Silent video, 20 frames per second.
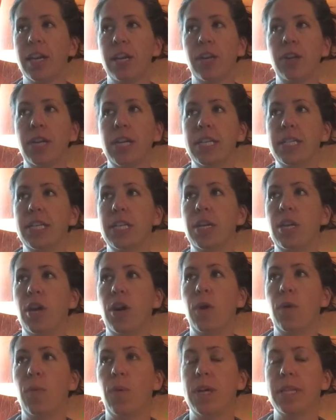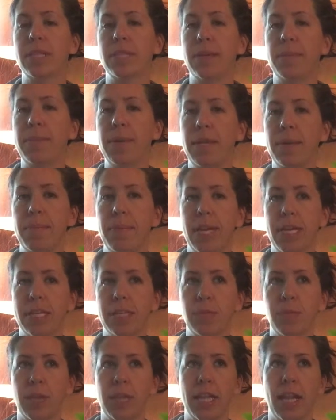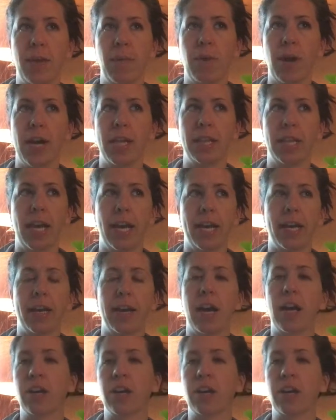you need to know what somebody means when they want like